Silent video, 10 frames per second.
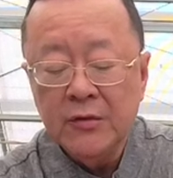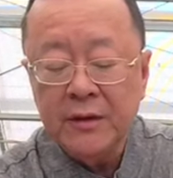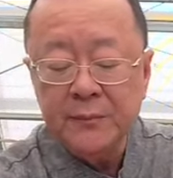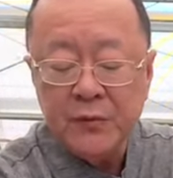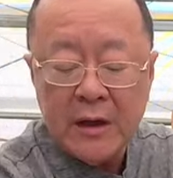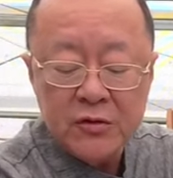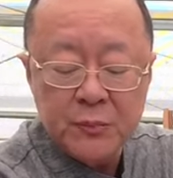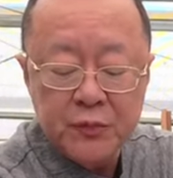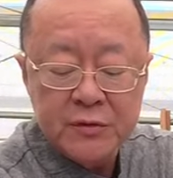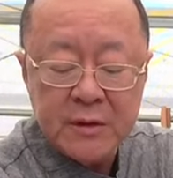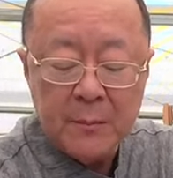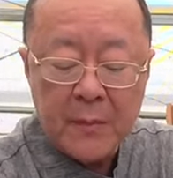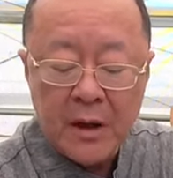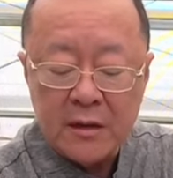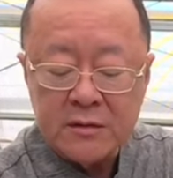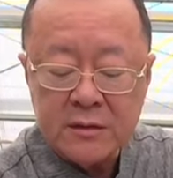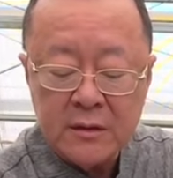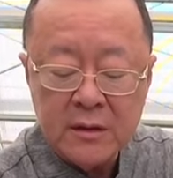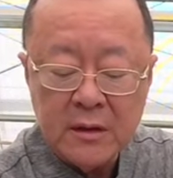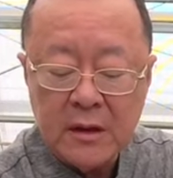you can actually put some moss
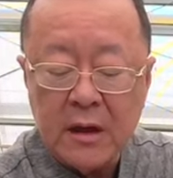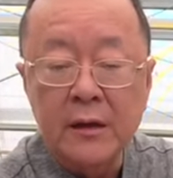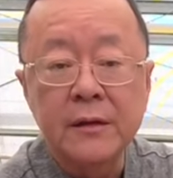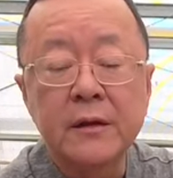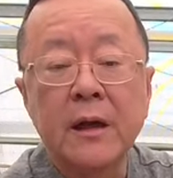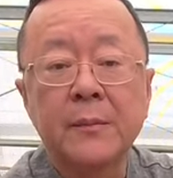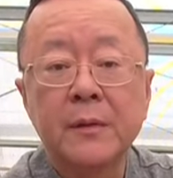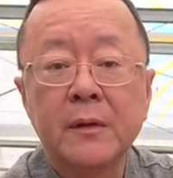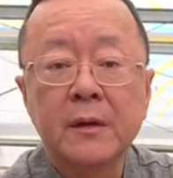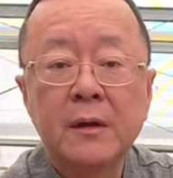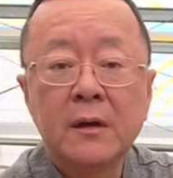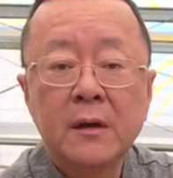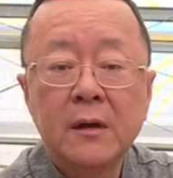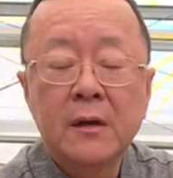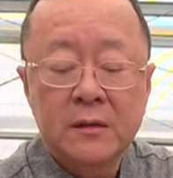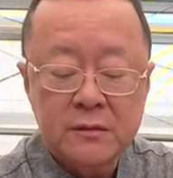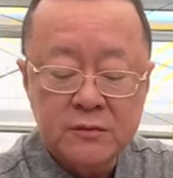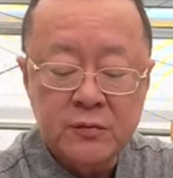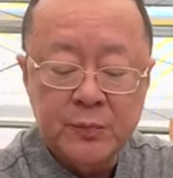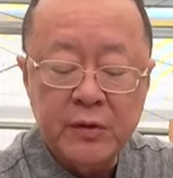on the top
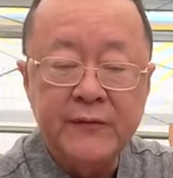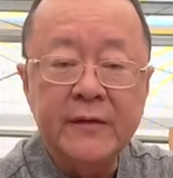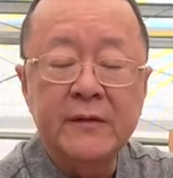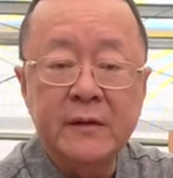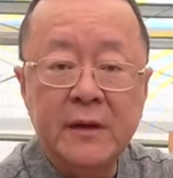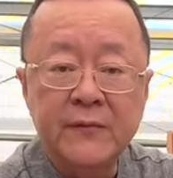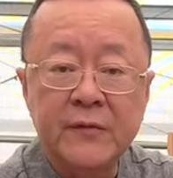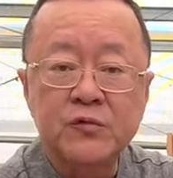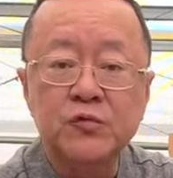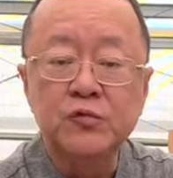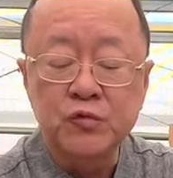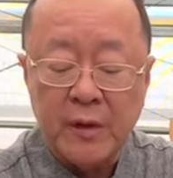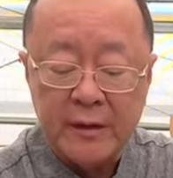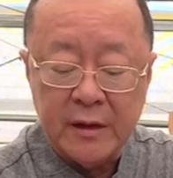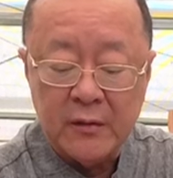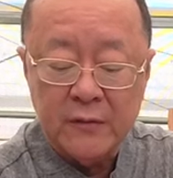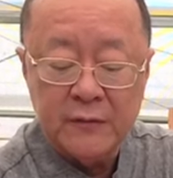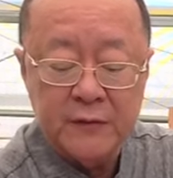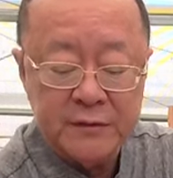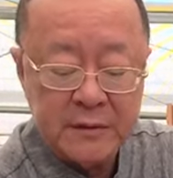to prevent them from too drying out,
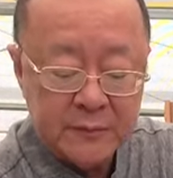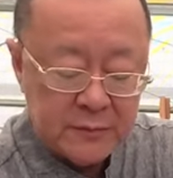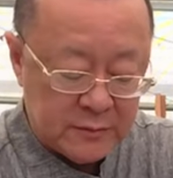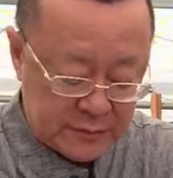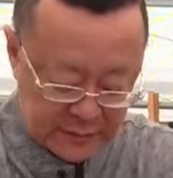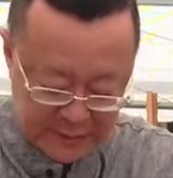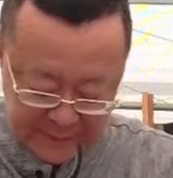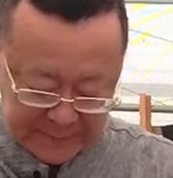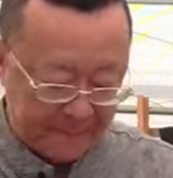for example. All right.